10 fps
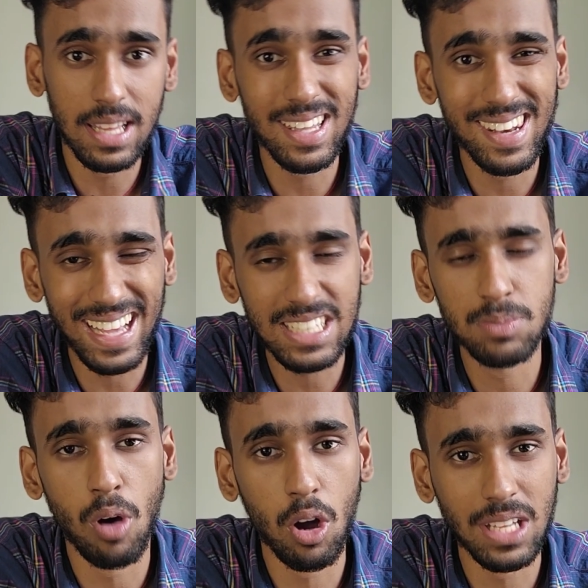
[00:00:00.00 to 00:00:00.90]
in the next
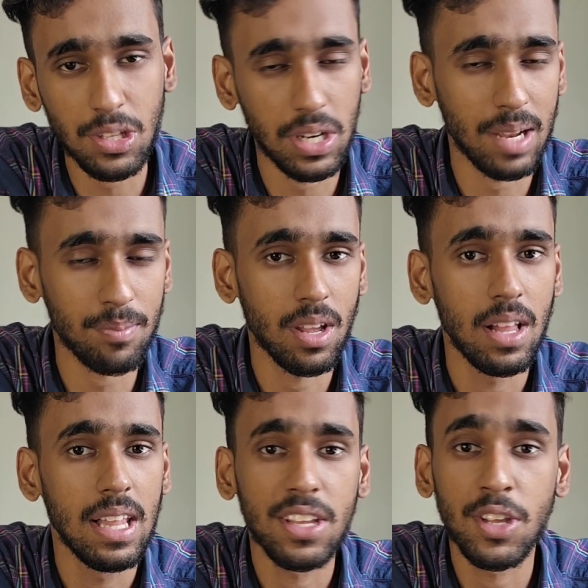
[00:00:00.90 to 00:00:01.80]
mock that you attempt,
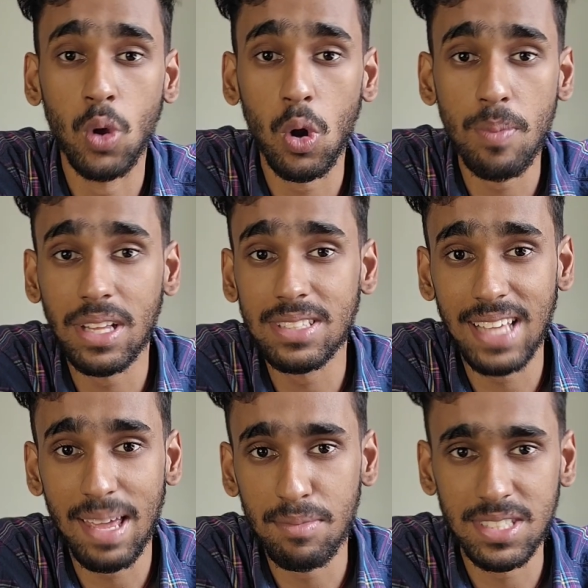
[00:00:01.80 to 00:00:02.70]
you don't make the
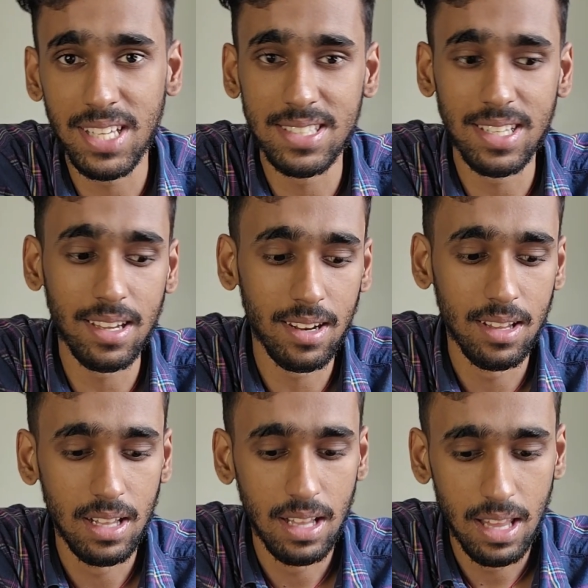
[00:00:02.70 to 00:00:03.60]
same mistakes again.
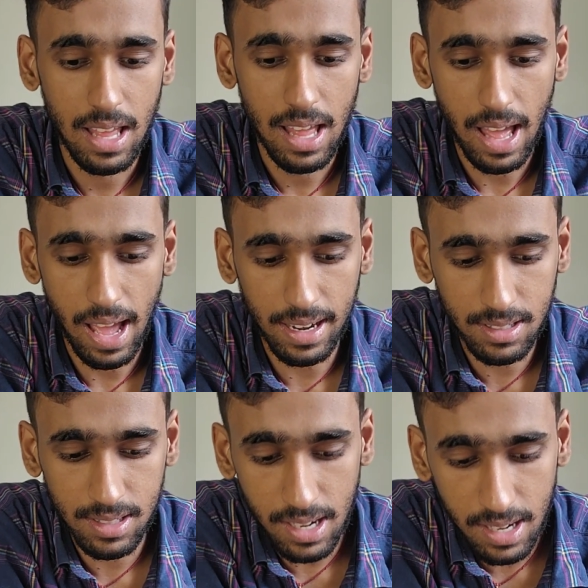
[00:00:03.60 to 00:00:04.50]

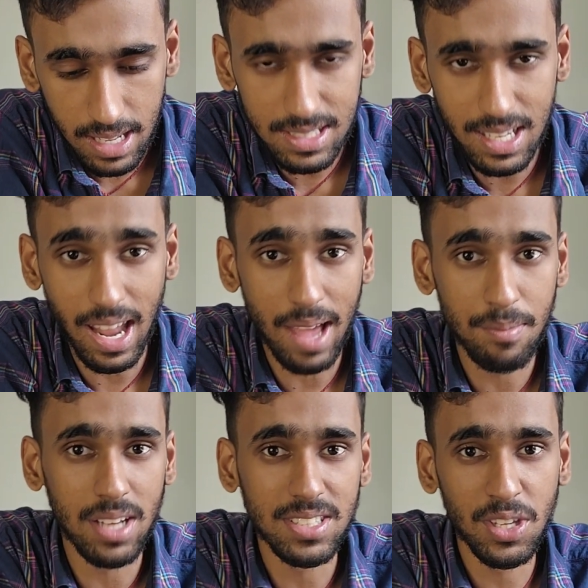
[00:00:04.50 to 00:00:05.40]
And the reason
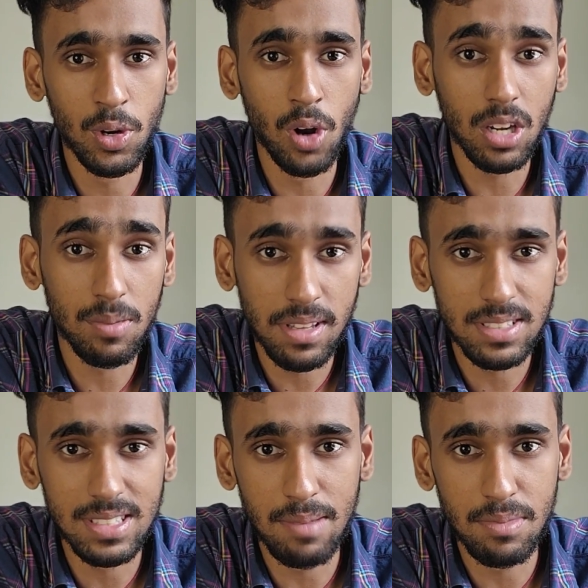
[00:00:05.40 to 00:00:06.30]
I'm asking you not to make the
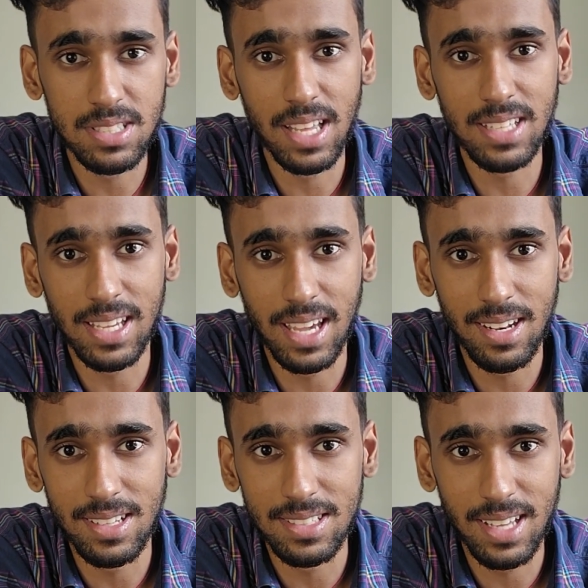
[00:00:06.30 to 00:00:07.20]
same mistakes
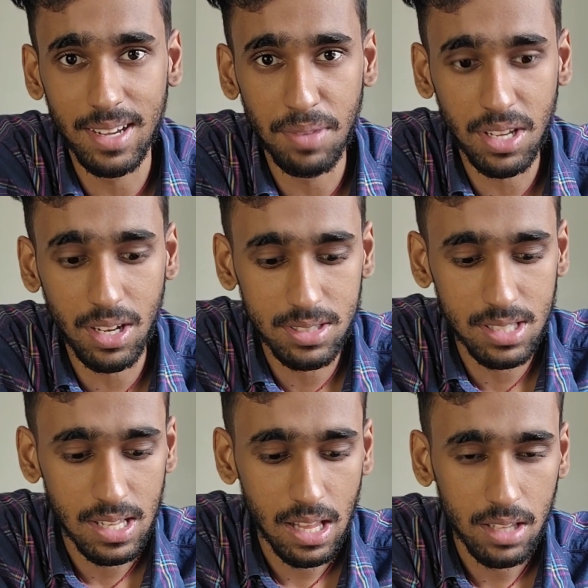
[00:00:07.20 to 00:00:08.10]
again is that because
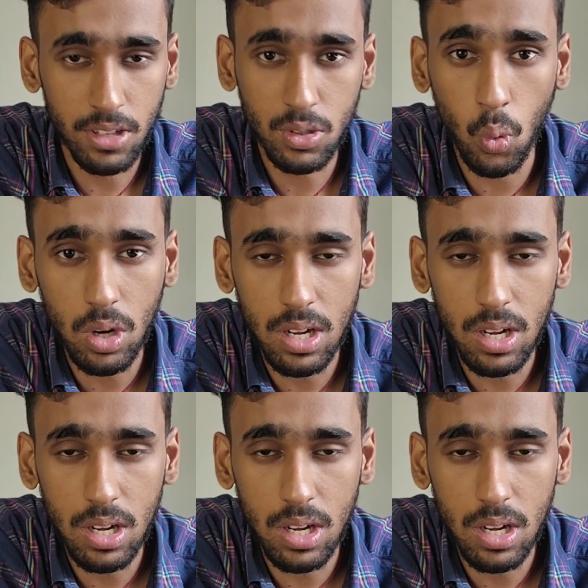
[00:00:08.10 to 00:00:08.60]
the total